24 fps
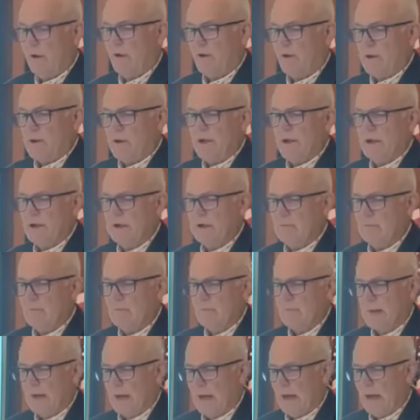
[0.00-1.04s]
all to Him
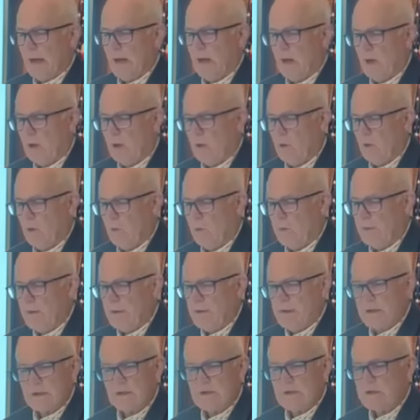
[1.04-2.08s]
I owe.
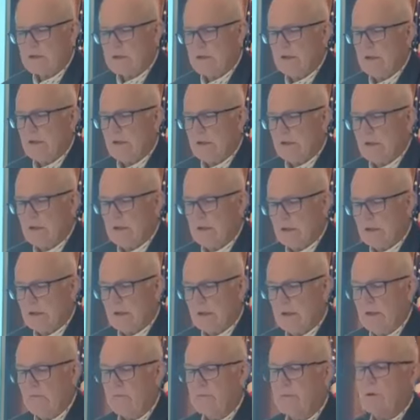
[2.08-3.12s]
Sin had
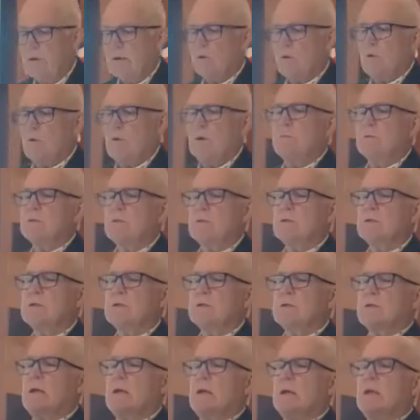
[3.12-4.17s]
left a crimson
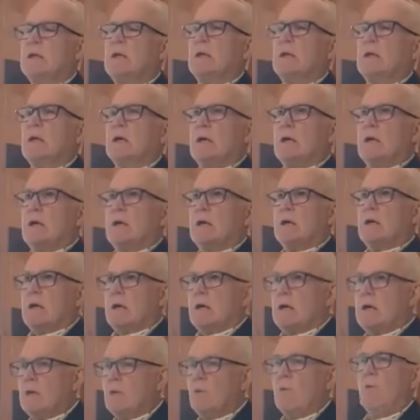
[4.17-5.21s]
stain.
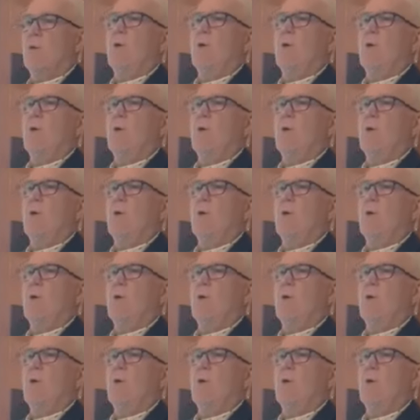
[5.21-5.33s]
He